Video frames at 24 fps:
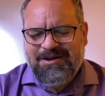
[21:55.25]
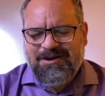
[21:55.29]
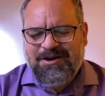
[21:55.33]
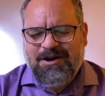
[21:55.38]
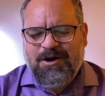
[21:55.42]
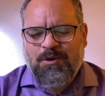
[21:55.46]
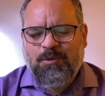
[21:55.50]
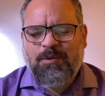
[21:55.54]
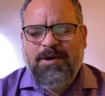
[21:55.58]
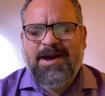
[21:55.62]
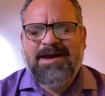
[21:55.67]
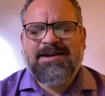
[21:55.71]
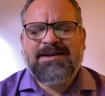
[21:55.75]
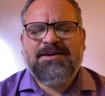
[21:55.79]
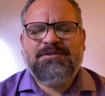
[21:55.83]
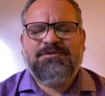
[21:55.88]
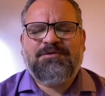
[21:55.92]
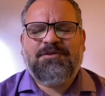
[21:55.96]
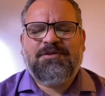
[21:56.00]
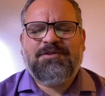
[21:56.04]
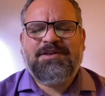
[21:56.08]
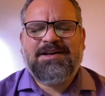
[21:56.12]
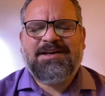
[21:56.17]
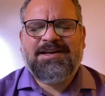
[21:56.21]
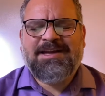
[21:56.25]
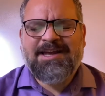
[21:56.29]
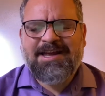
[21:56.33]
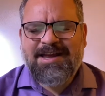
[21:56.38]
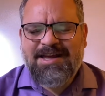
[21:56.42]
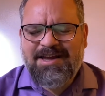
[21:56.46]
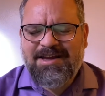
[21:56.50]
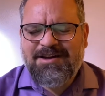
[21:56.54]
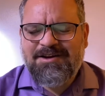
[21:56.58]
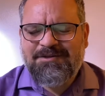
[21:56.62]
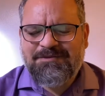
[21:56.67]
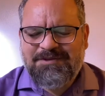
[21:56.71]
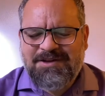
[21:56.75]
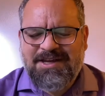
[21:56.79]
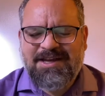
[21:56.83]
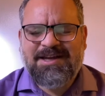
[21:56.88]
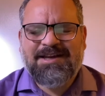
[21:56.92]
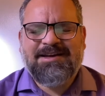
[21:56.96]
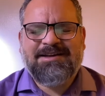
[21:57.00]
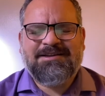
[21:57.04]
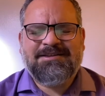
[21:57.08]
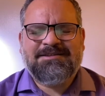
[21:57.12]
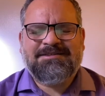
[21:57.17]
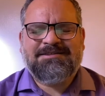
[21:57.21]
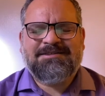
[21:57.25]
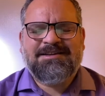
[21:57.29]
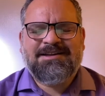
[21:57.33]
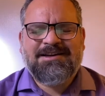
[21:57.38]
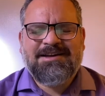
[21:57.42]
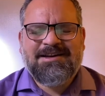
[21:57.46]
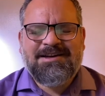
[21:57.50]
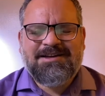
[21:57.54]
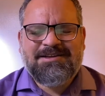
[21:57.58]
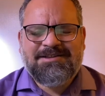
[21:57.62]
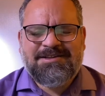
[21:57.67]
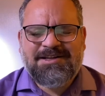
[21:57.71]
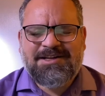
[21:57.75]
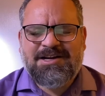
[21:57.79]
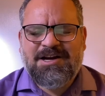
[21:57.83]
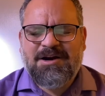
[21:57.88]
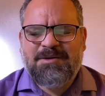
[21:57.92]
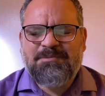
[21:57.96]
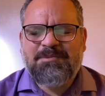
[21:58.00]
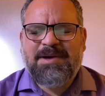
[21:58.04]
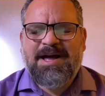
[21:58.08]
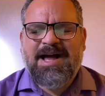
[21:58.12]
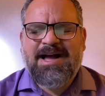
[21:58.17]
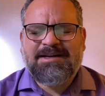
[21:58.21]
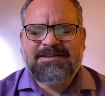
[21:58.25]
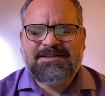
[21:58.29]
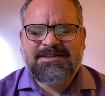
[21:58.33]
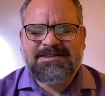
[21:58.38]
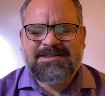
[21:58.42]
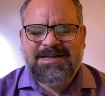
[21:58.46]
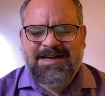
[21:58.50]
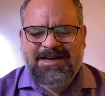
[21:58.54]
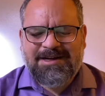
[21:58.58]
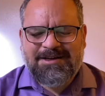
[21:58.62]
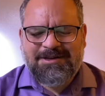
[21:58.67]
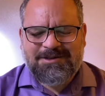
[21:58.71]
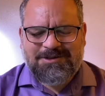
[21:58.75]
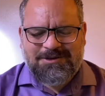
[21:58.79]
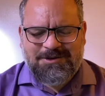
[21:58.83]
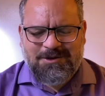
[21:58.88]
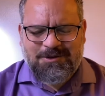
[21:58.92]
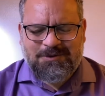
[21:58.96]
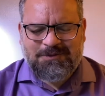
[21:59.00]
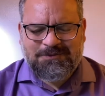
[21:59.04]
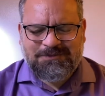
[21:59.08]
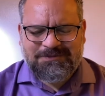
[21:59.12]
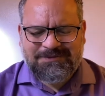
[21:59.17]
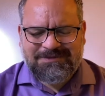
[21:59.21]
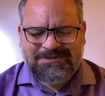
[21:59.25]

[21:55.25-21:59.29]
awaiting for the King of Kings to come back to take us home.